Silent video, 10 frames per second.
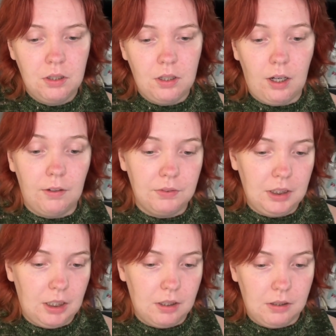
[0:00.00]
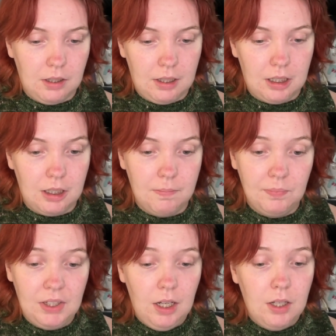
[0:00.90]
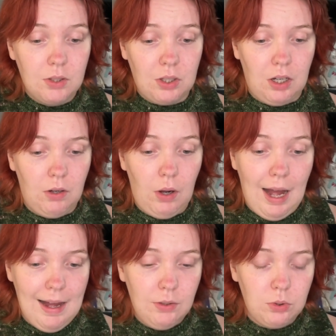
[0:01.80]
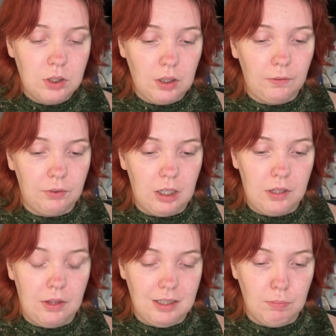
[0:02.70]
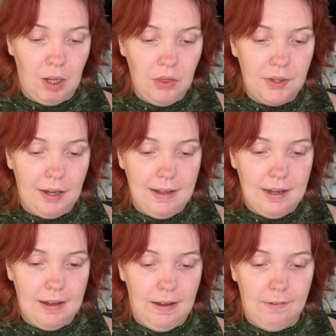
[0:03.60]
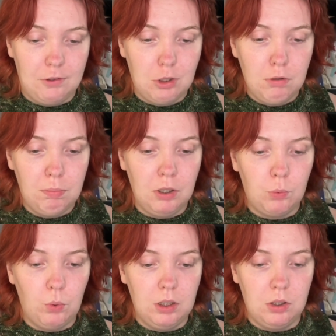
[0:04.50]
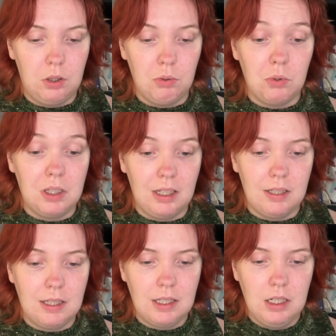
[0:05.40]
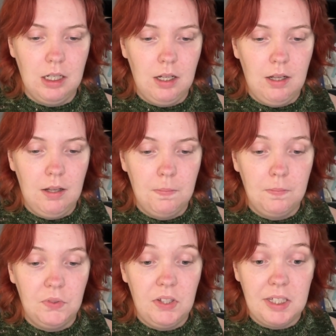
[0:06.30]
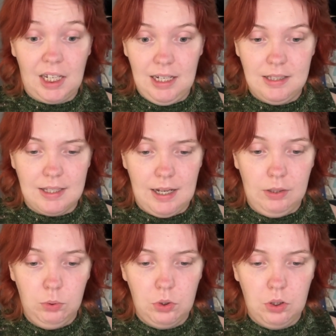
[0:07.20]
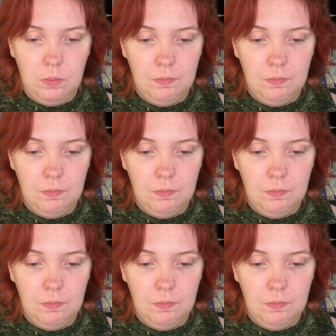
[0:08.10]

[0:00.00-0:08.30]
of the yarn there. So out so far this month I have 2.126 skeins out,